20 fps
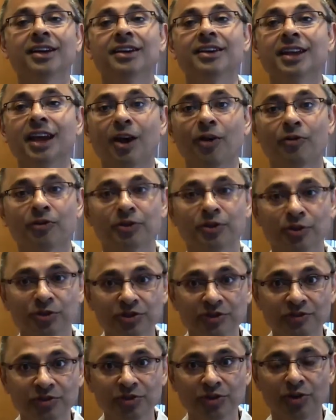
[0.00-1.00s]
Now, for those
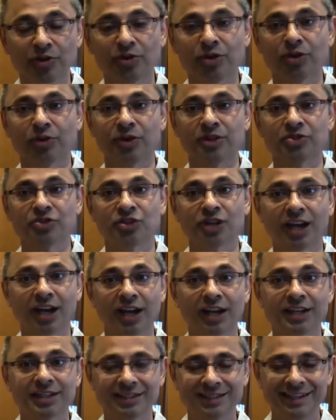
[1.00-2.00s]
of you who don't know it,
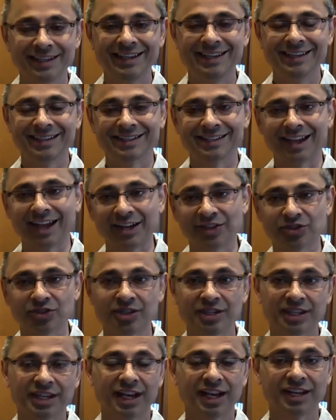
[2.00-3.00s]
chai tea is
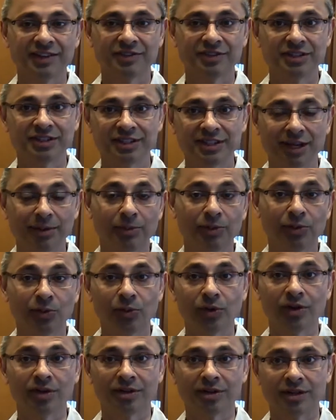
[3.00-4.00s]
actually kind of a double
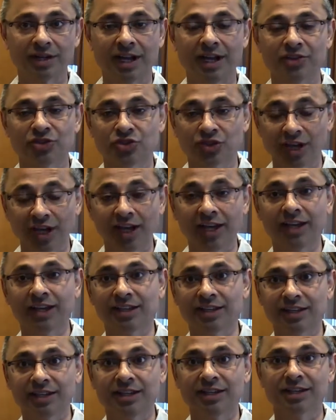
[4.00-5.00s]
word. Uh, chai
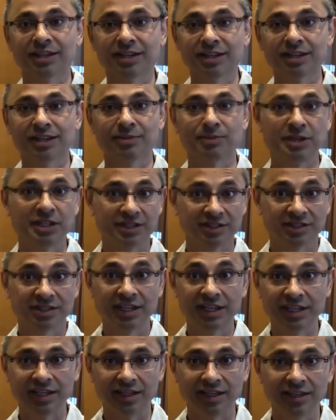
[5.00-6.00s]
in India means
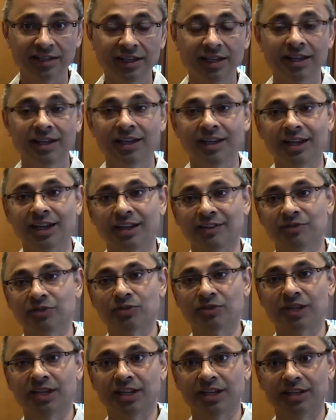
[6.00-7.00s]
tea, and if you
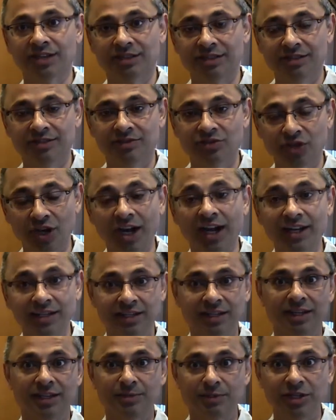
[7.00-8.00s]
say chai
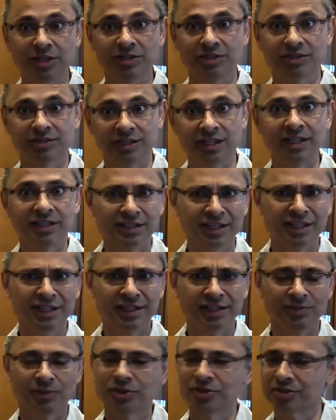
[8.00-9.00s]
tea means tea
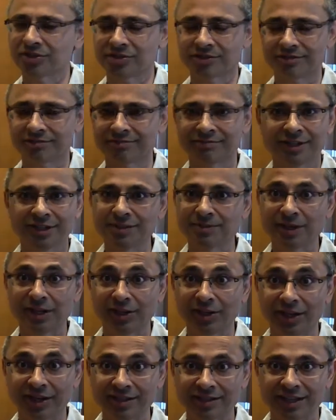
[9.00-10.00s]
tea, which doesn't make a
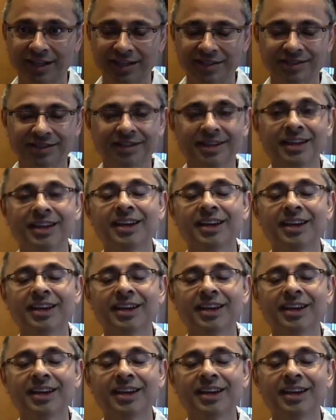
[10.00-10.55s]
lot of sense.